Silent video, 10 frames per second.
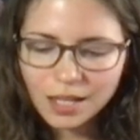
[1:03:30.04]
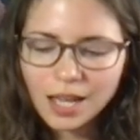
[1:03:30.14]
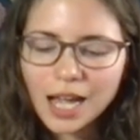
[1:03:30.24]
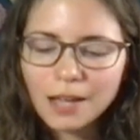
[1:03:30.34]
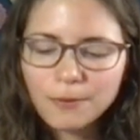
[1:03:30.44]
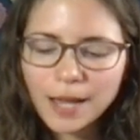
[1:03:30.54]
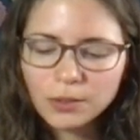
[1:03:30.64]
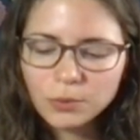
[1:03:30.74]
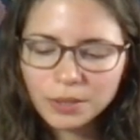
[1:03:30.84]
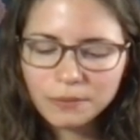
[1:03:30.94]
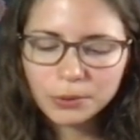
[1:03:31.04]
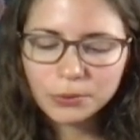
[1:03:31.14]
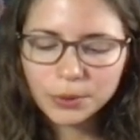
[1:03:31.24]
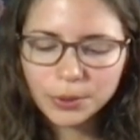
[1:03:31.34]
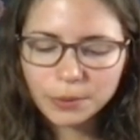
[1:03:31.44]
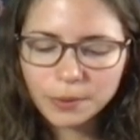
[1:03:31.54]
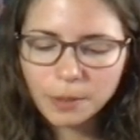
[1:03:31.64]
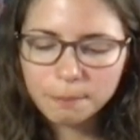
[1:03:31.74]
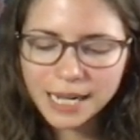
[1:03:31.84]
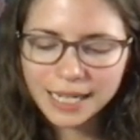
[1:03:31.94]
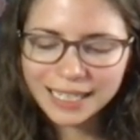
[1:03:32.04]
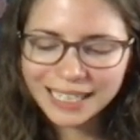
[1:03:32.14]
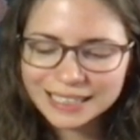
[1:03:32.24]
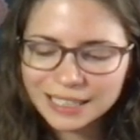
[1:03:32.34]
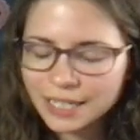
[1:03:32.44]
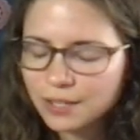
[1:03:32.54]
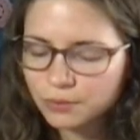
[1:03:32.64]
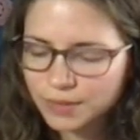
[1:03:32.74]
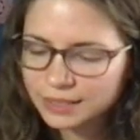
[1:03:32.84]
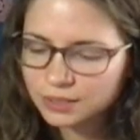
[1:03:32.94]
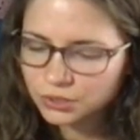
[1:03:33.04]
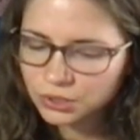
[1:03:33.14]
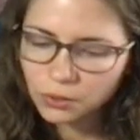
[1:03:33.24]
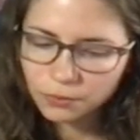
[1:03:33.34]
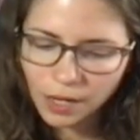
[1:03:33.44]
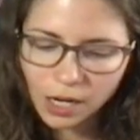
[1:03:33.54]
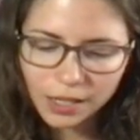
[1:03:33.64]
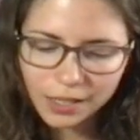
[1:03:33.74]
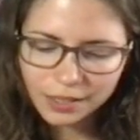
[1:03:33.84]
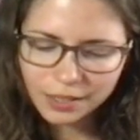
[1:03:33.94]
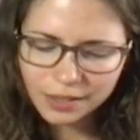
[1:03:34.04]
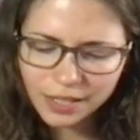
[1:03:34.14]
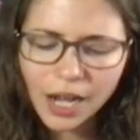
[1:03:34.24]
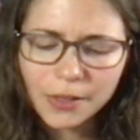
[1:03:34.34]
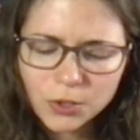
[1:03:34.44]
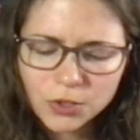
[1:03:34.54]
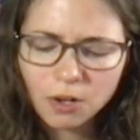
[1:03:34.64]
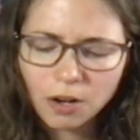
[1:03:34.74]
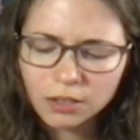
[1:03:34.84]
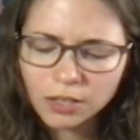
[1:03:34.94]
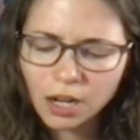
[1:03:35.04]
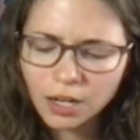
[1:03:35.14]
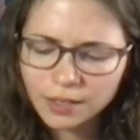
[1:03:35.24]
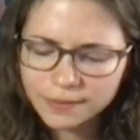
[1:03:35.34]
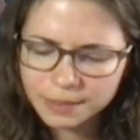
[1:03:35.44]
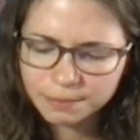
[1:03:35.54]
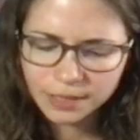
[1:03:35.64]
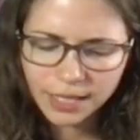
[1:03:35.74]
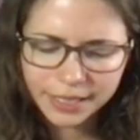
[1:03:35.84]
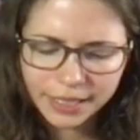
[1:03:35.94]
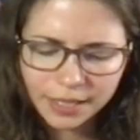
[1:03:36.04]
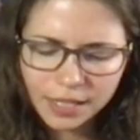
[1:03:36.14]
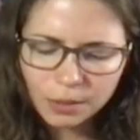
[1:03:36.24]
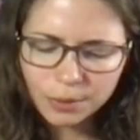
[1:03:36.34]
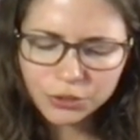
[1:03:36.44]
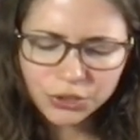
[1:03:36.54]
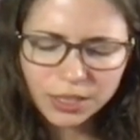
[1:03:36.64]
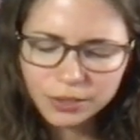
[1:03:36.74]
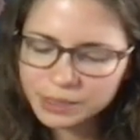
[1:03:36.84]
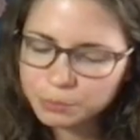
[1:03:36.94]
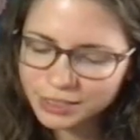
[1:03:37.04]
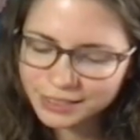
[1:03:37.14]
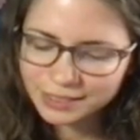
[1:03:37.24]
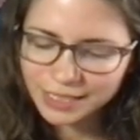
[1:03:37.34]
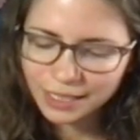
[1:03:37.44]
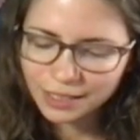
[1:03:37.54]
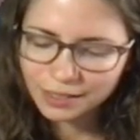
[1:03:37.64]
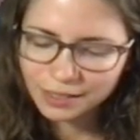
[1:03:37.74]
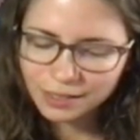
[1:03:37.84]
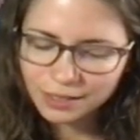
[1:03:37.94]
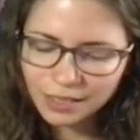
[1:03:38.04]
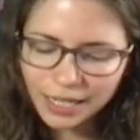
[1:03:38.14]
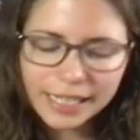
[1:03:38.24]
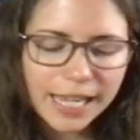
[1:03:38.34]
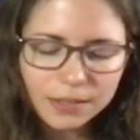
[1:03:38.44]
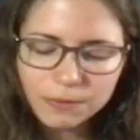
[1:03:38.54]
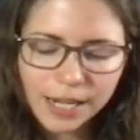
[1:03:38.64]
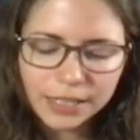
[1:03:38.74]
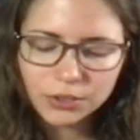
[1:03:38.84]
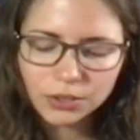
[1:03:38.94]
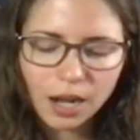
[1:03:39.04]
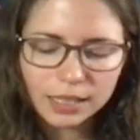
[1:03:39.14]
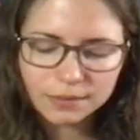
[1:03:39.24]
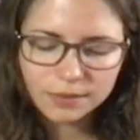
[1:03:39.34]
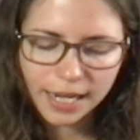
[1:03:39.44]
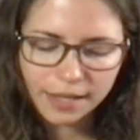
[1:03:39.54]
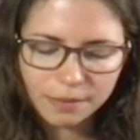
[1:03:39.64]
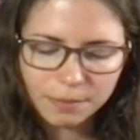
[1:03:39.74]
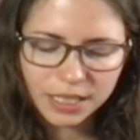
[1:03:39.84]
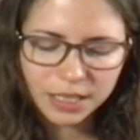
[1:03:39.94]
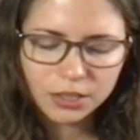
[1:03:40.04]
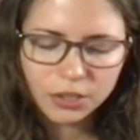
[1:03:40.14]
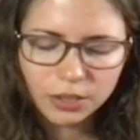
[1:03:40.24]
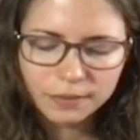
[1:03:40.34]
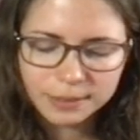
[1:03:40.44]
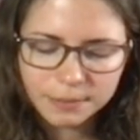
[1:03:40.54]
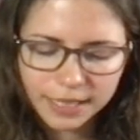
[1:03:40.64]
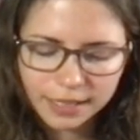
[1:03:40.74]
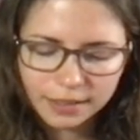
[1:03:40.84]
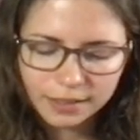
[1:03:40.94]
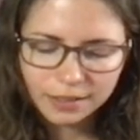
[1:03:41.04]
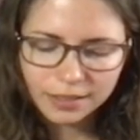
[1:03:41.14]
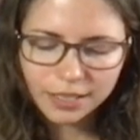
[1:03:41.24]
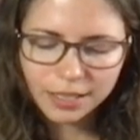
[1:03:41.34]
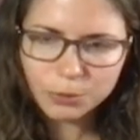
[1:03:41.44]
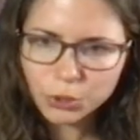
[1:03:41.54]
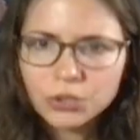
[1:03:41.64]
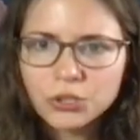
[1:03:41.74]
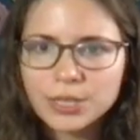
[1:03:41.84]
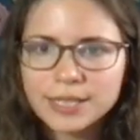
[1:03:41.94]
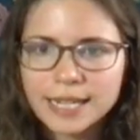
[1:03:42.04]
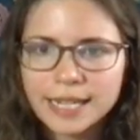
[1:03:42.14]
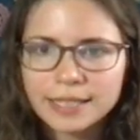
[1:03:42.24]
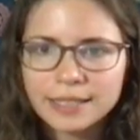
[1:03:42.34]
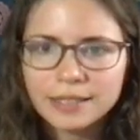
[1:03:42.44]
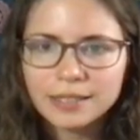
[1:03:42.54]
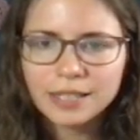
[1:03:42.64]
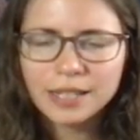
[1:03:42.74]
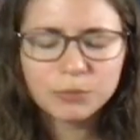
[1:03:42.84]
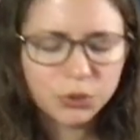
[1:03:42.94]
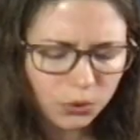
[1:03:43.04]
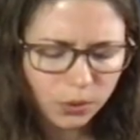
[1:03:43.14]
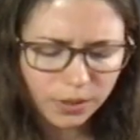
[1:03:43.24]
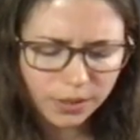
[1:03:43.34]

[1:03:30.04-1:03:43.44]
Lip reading: I found one of the crew, her body unlike the rest so far. The others are all carved and bloody, while she looks pristine. I can't find her cause of death, but it unnerves me. I'm sure she's dead. I'm sure.